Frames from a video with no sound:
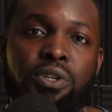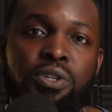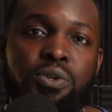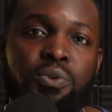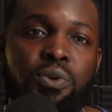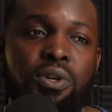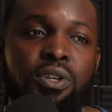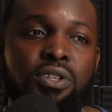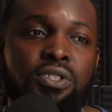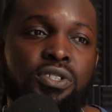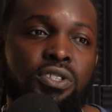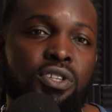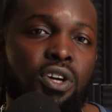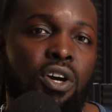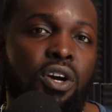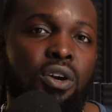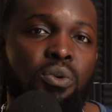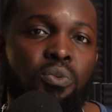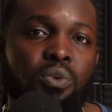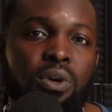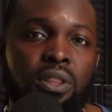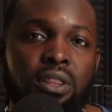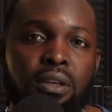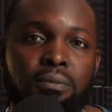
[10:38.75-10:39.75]
You want to start
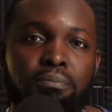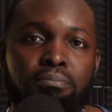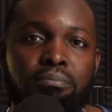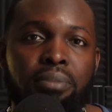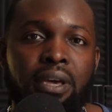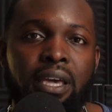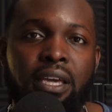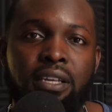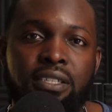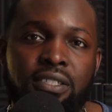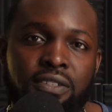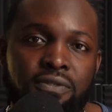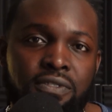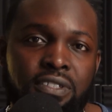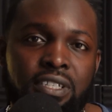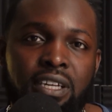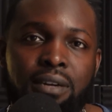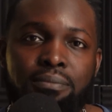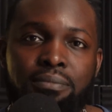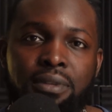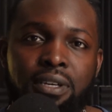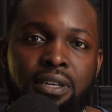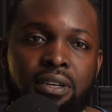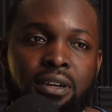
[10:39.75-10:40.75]
with a base of
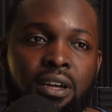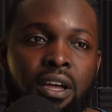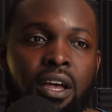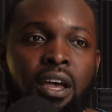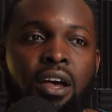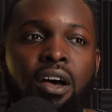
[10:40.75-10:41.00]
something